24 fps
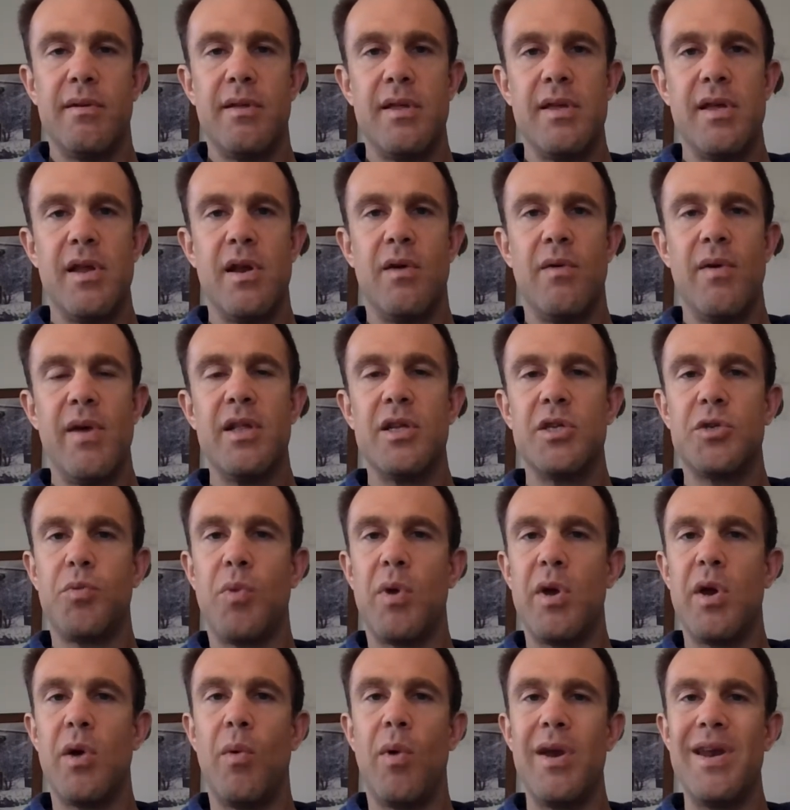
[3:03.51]
English
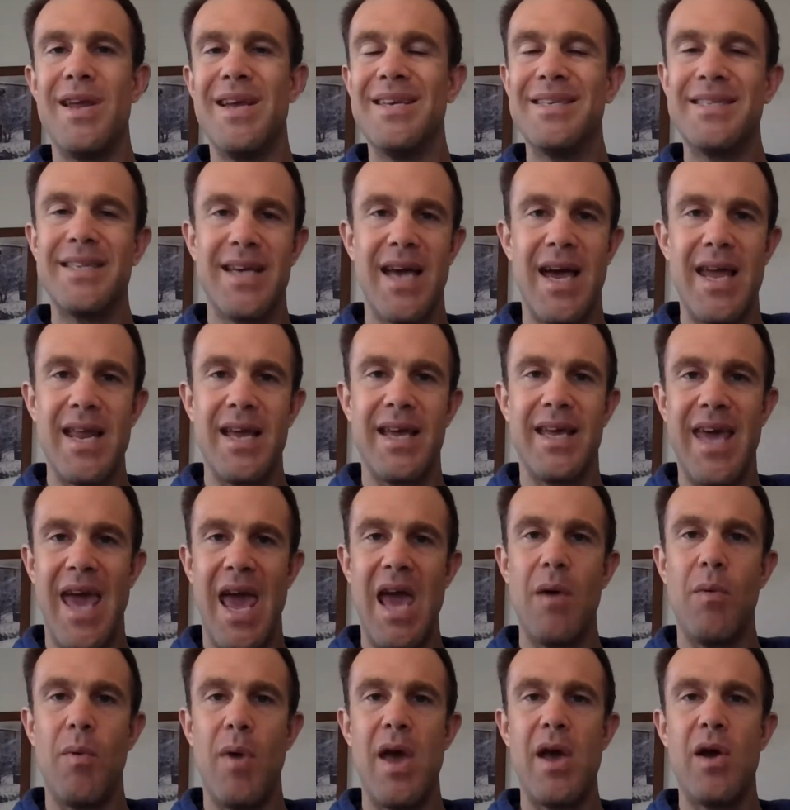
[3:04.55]
101 is, again, a
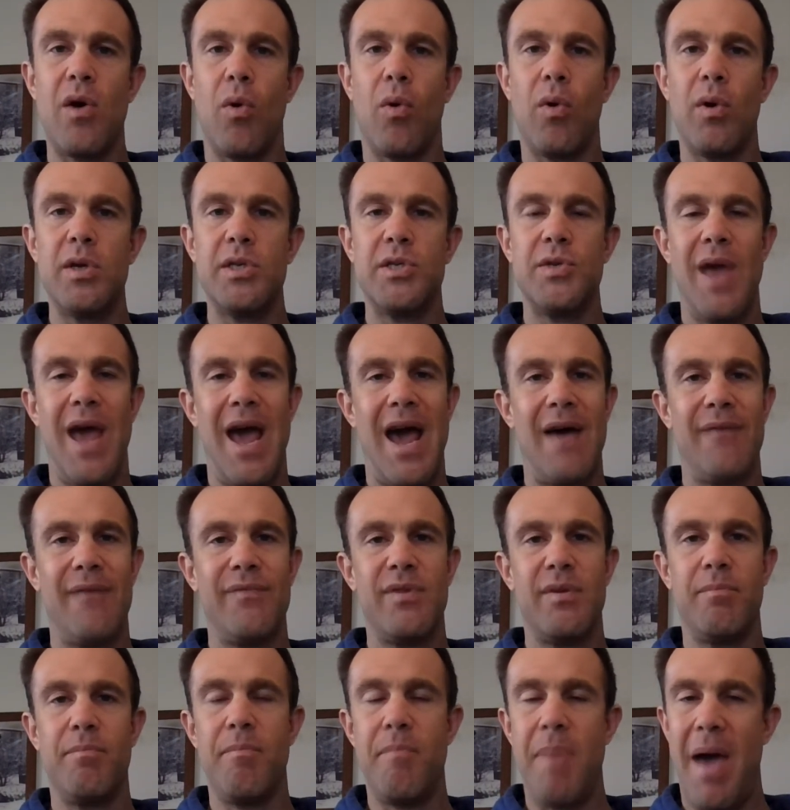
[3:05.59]
gateway course. You have
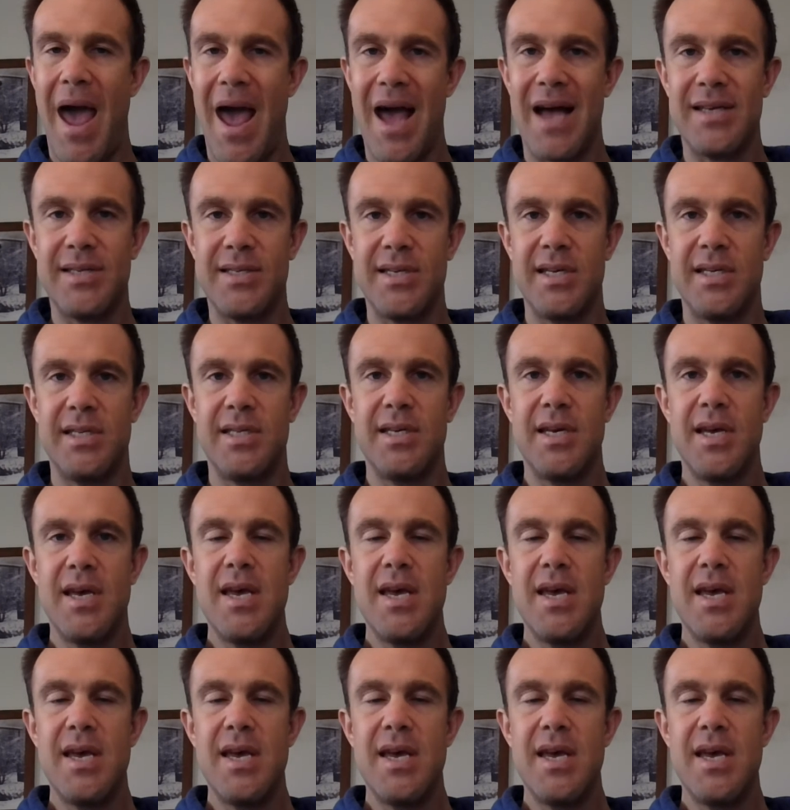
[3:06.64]
to pass it.